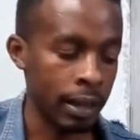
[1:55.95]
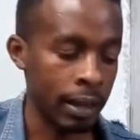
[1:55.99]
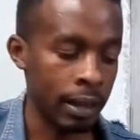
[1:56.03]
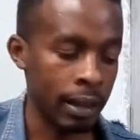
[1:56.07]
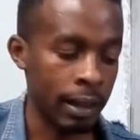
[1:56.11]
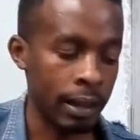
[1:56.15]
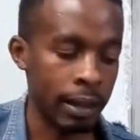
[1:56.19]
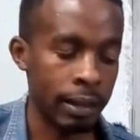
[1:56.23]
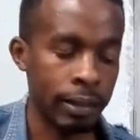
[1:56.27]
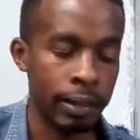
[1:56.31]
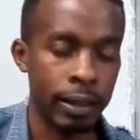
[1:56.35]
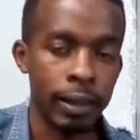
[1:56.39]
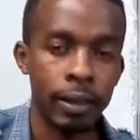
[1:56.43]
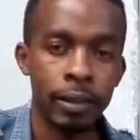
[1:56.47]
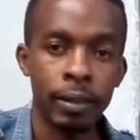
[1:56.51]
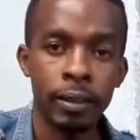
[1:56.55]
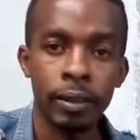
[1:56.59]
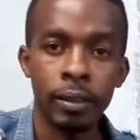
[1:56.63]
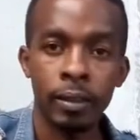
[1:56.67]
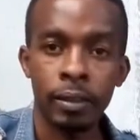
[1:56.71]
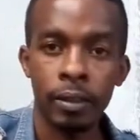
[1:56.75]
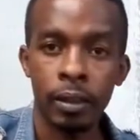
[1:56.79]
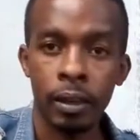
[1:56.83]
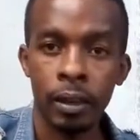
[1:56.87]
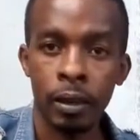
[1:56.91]
and then there's
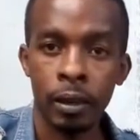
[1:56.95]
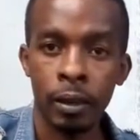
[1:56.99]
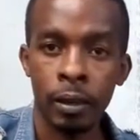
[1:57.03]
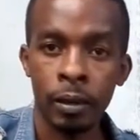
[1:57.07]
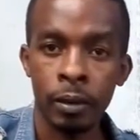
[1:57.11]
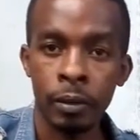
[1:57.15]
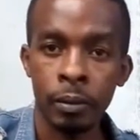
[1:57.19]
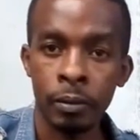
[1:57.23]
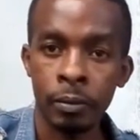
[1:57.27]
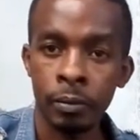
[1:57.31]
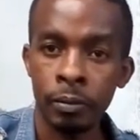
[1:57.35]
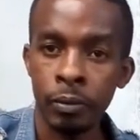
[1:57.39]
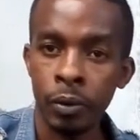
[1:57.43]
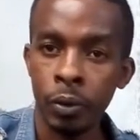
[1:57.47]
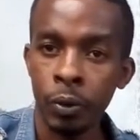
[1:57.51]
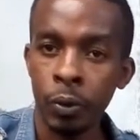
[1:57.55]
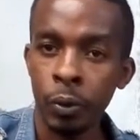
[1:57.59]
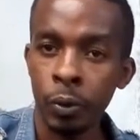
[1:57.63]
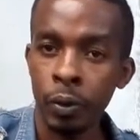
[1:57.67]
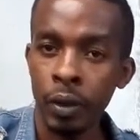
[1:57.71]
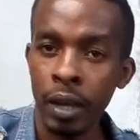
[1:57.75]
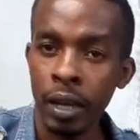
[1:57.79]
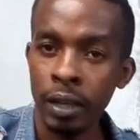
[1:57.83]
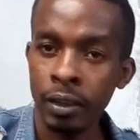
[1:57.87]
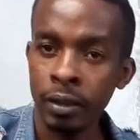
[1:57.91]

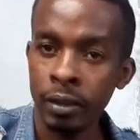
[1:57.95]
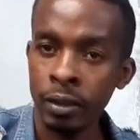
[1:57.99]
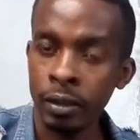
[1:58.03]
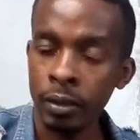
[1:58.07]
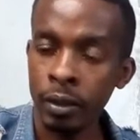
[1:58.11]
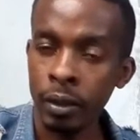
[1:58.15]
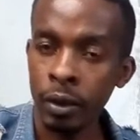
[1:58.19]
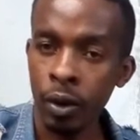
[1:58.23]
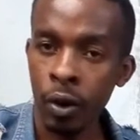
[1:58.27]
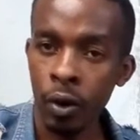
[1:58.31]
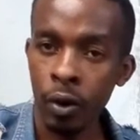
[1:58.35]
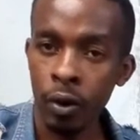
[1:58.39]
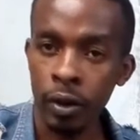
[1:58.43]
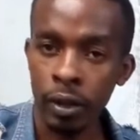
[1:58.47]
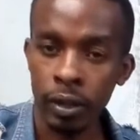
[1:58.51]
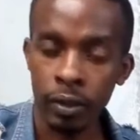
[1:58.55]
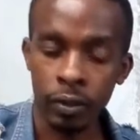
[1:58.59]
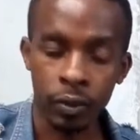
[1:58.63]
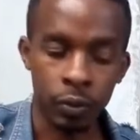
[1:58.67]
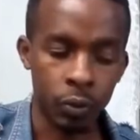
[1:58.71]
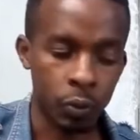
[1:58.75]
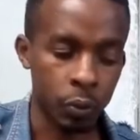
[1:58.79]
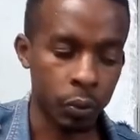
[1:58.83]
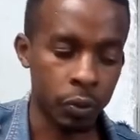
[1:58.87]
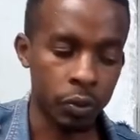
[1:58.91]
that chorus
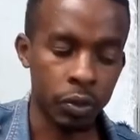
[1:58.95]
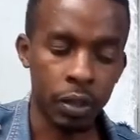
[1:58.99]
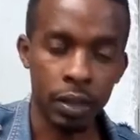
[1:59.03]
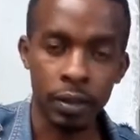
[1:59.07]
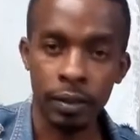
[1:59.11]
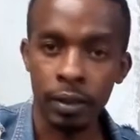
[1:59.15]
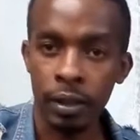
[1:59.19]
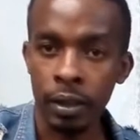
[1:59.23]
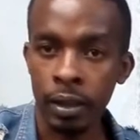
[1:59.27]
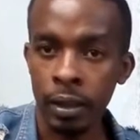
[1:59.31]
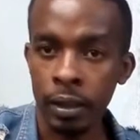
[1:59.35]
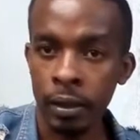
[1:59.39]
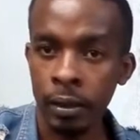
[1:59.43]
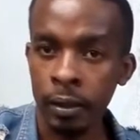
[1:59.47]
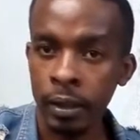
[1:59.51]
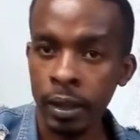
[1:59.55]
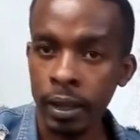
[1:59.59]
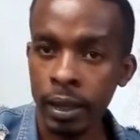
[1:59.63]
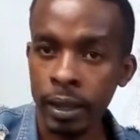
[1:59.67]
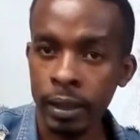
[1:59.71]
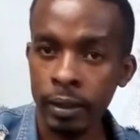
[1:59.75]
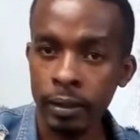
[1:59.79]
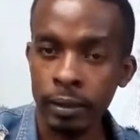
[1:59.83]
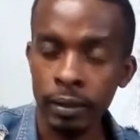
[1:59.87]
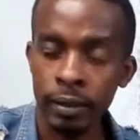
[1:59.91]
which has a
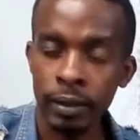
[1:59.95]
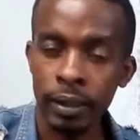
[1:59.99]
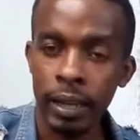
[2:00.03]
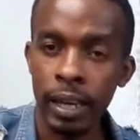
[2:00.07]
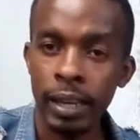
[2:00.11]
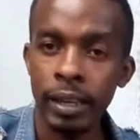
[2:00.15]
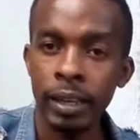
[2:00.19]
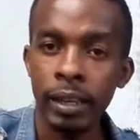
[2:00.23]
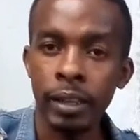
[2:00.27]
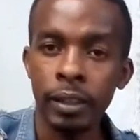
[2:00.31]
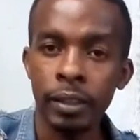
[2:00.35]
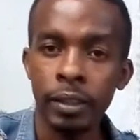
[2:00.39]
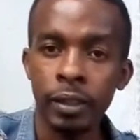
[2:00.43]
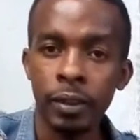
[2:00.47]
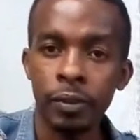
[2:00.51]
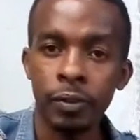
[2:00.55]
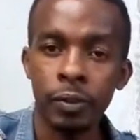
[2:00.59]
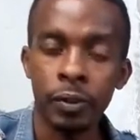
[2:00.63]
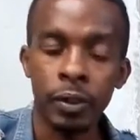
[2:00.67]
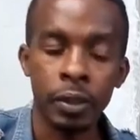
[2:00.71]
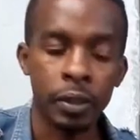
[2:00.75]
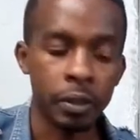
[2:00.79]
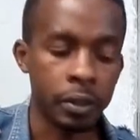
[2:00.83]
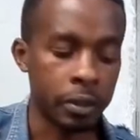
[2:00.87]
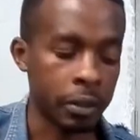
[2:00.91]
slightly
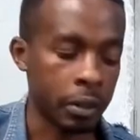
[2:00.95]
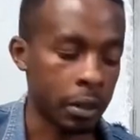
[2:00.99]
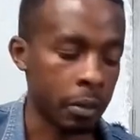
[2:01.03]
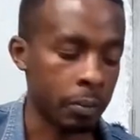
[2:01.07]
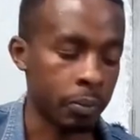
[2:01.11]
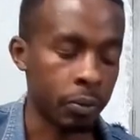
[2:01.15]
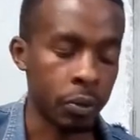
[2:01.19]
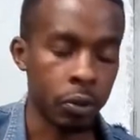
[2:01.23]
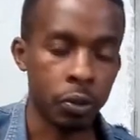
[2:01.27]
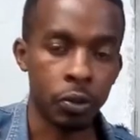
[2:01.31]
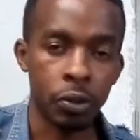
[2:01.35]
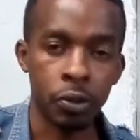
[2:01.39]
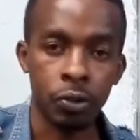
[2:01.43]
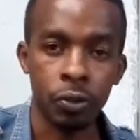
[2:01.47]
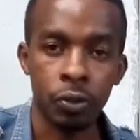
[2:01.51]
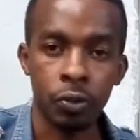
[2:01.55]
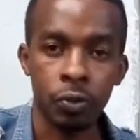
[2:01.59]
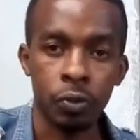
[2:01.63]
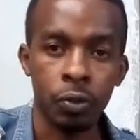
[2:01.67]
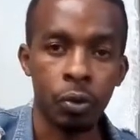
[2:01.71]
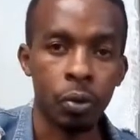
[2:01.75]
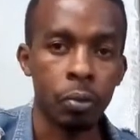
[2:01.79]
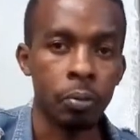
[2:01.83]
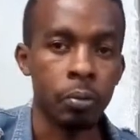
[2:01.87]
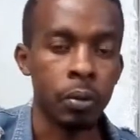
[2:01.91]
different progression
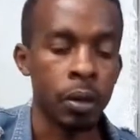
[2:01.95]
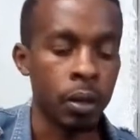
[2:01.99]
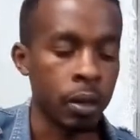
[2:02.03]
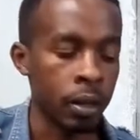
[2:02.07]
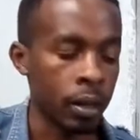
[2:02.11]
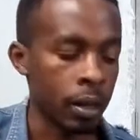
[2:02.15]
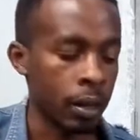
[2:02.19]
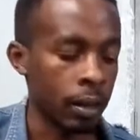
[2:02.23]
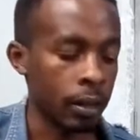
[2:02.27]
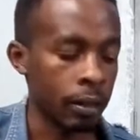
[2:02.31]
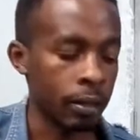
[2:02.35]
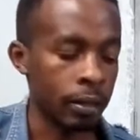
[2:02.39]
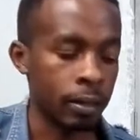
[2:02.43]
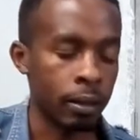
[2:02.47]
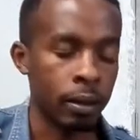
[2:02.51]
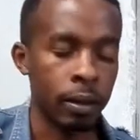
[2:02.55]
from the